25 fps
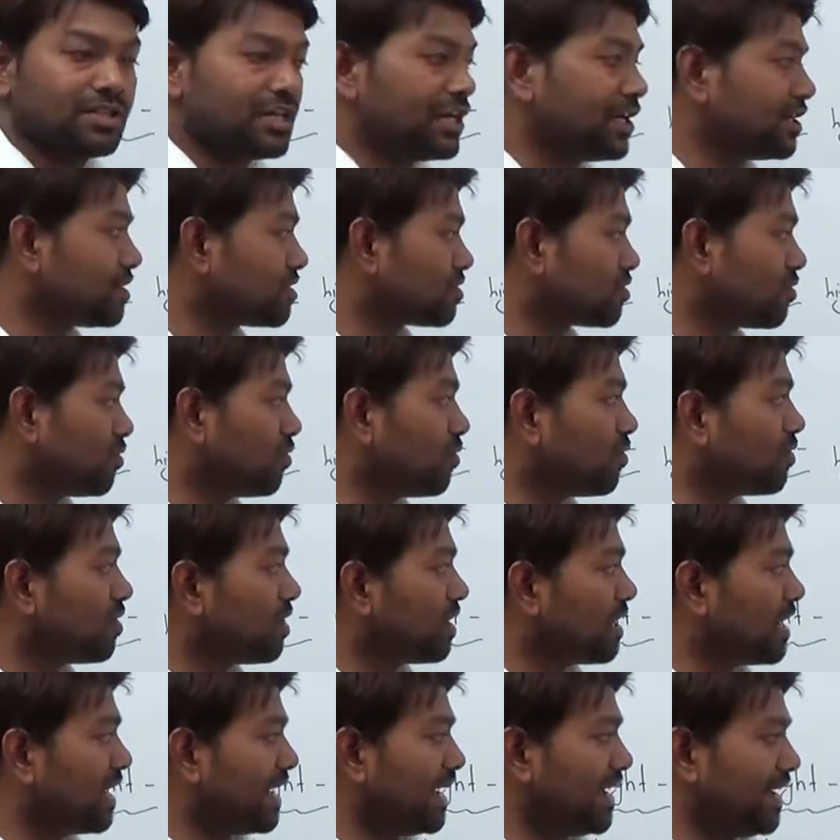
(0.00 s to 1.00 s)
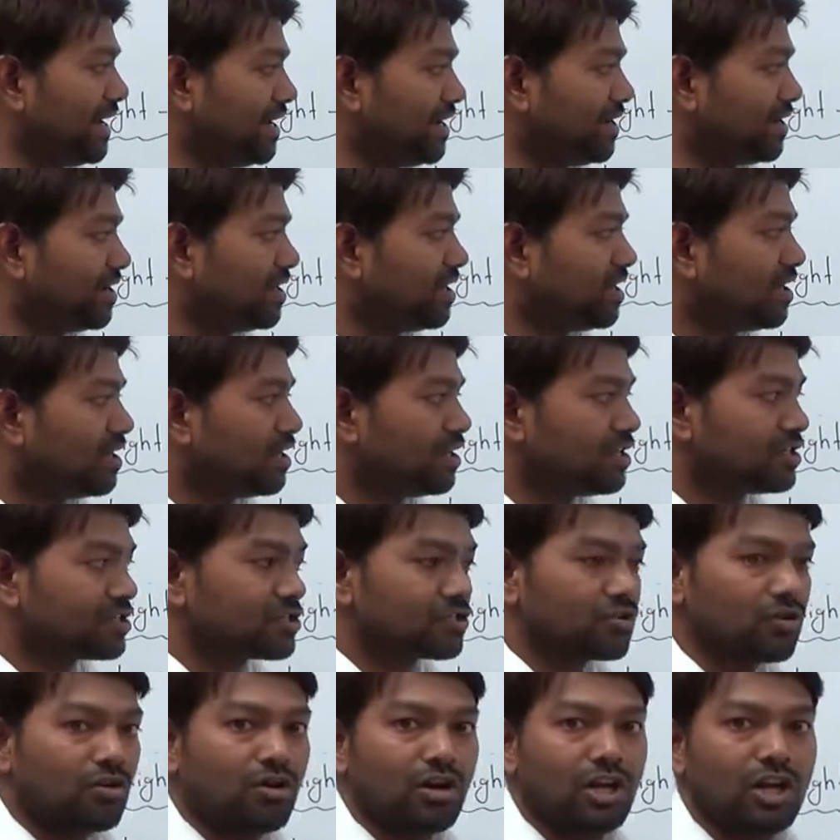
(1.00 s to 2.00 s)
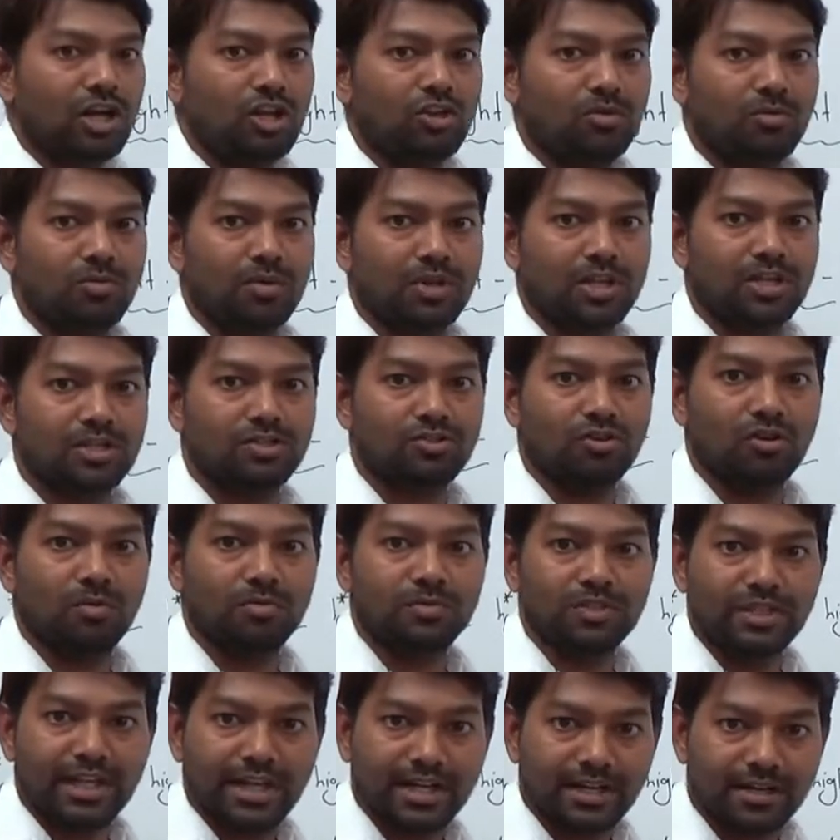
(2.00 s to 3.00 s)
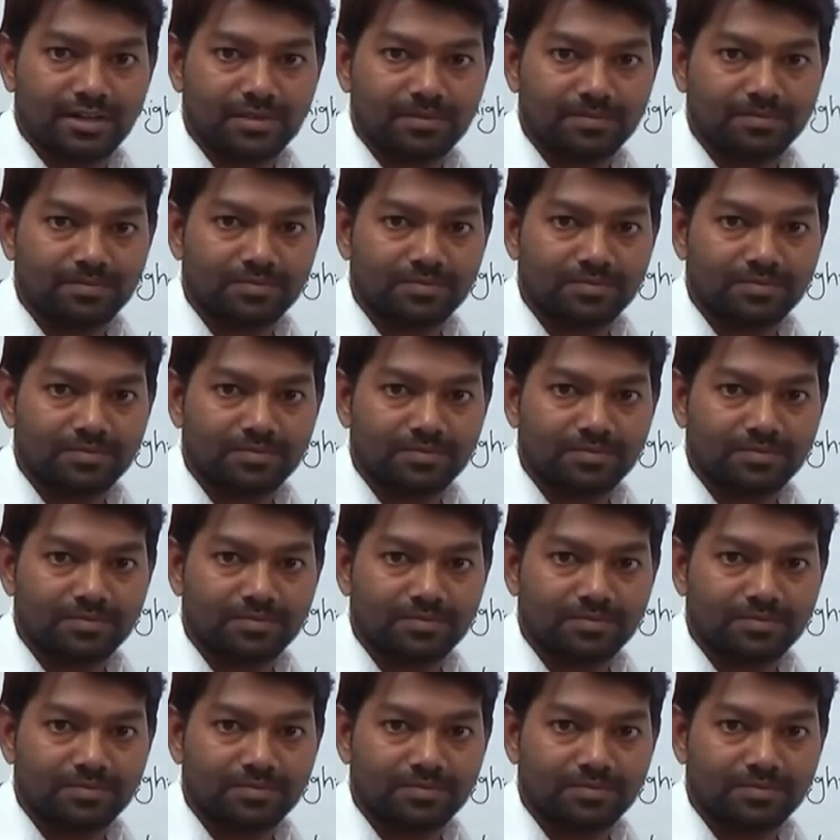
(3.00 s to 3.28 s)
its own light is called luminous object.